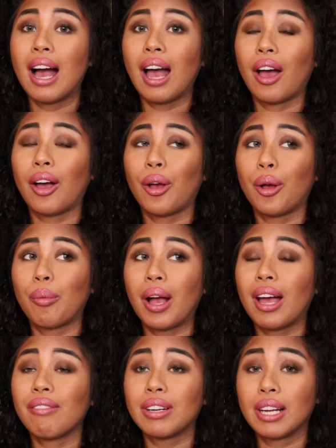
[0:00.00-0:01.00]

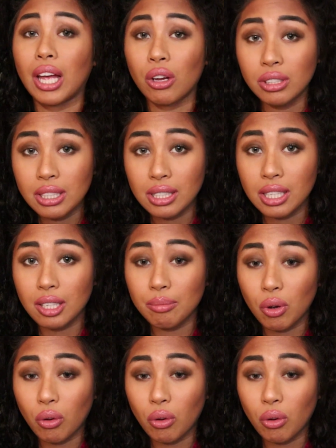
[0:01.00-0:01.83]
I have an accounting team.